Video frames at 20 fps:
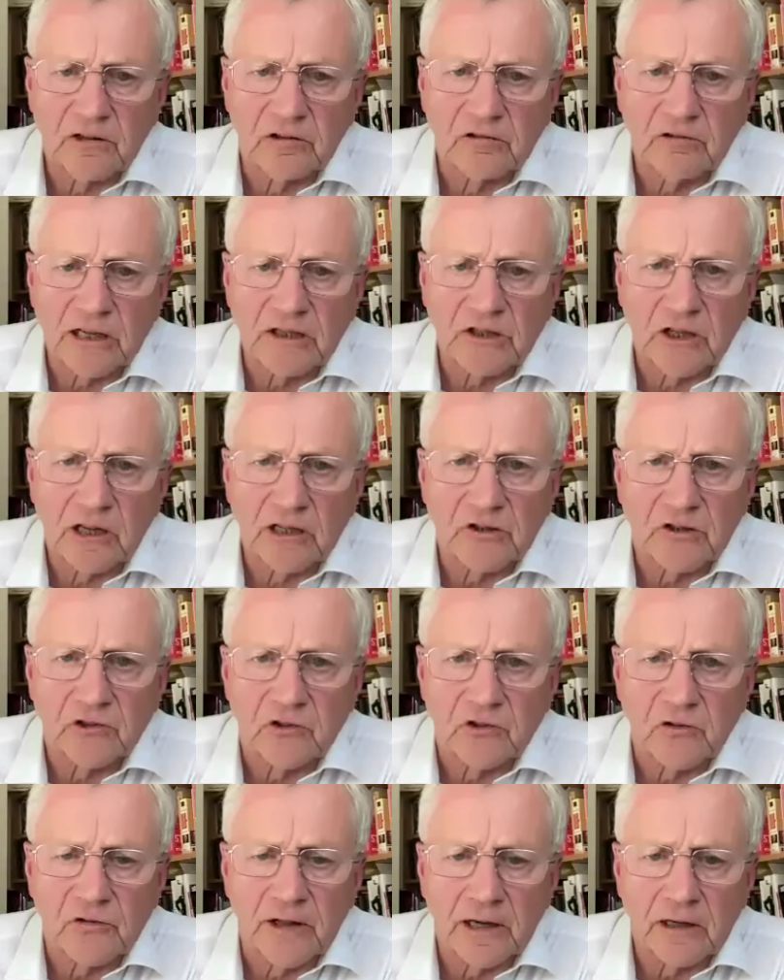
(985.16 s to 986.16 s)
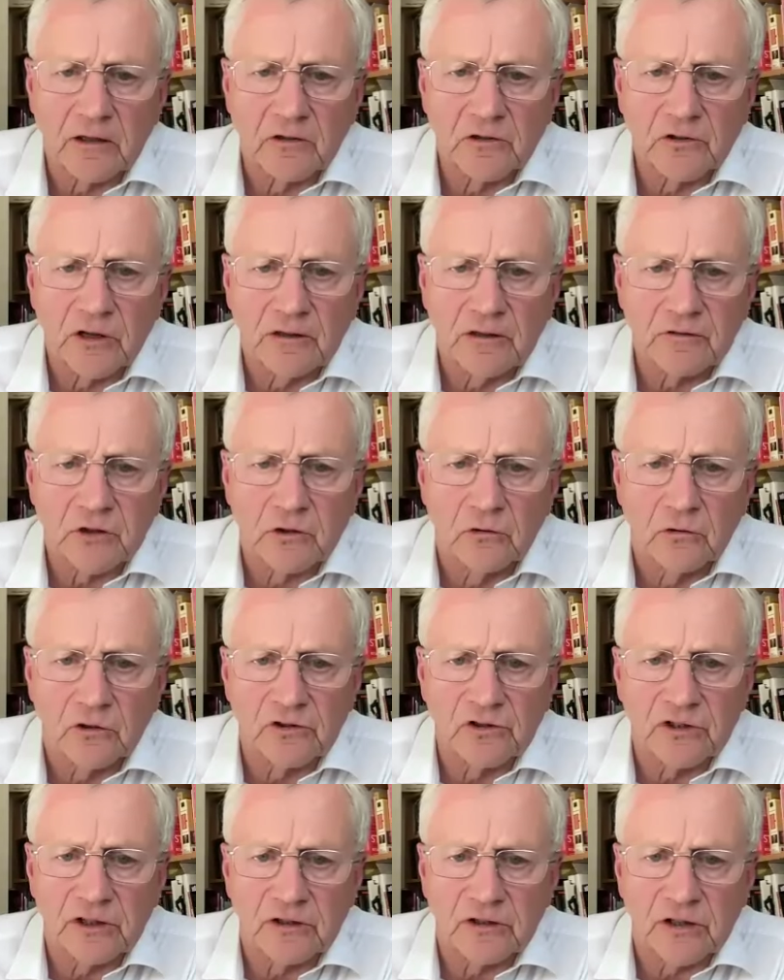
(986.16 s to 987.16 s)
I say congratulations on that because you left
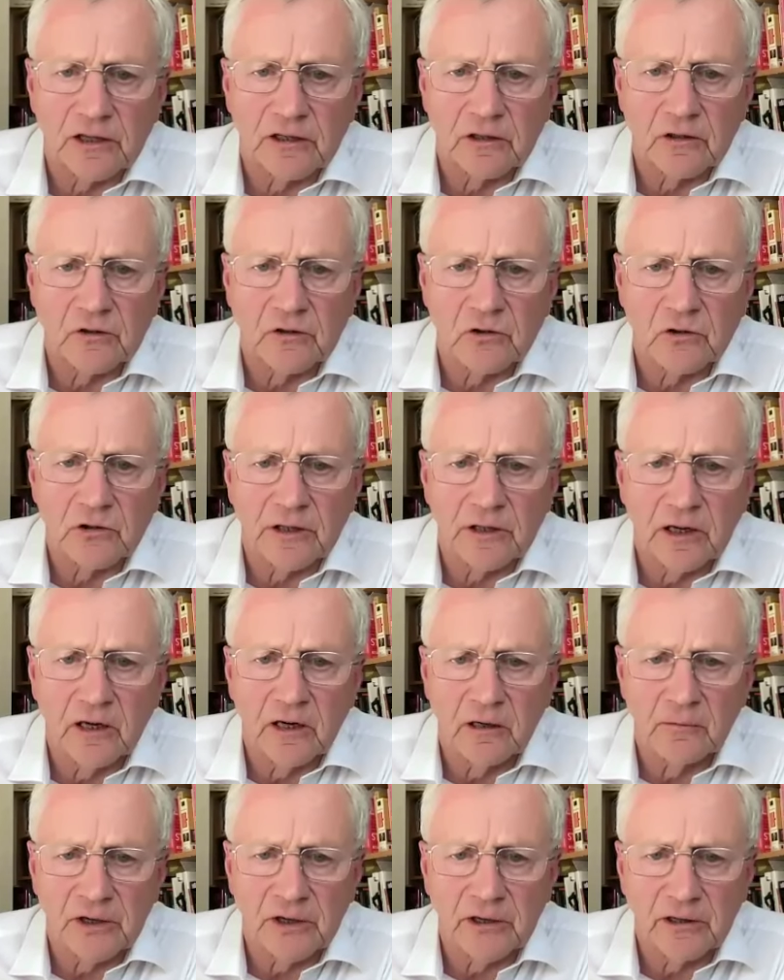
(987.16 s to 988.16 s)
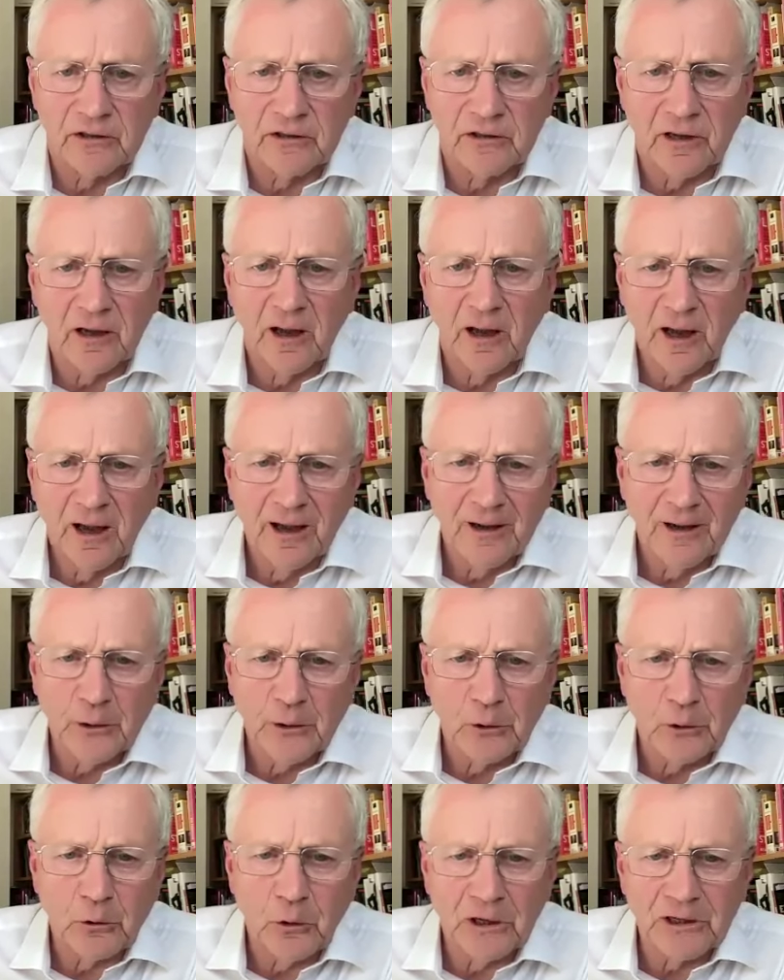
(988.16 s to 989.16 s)
school at 16 and joined the army, and
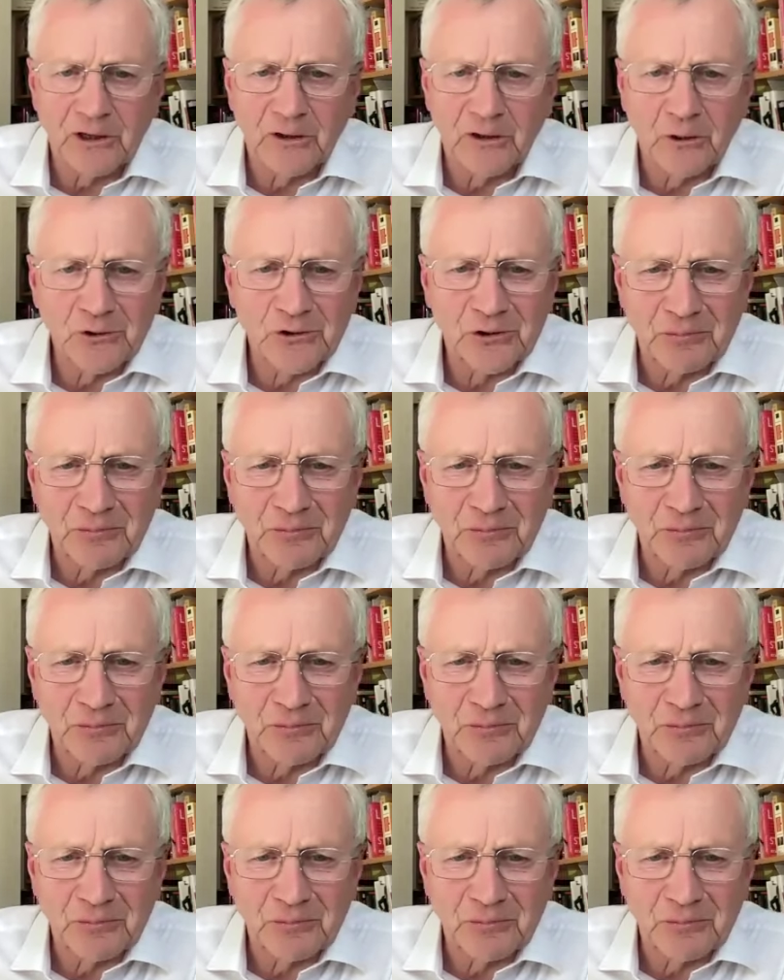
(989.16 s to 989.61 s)
you're quite an